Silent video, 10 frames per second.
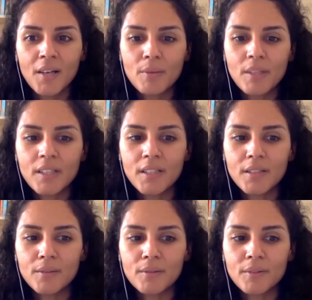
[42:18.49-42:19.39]

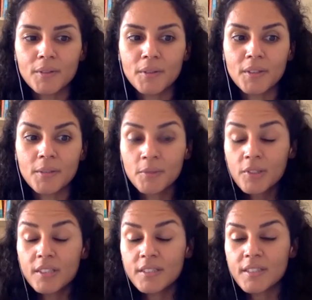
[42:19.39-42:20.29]
The
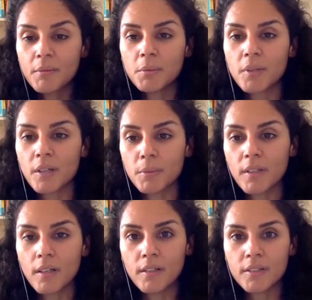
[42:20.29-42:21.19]
communities that we work with
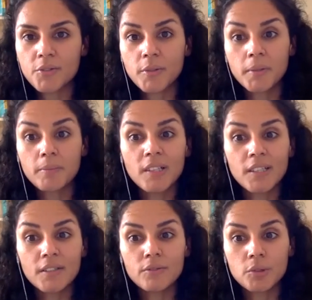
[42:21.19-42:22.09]
are
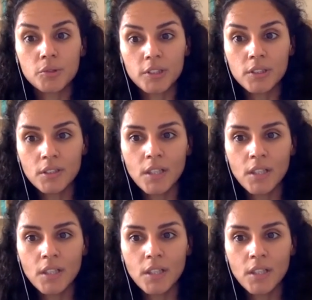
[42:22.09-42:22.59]
extremely rural,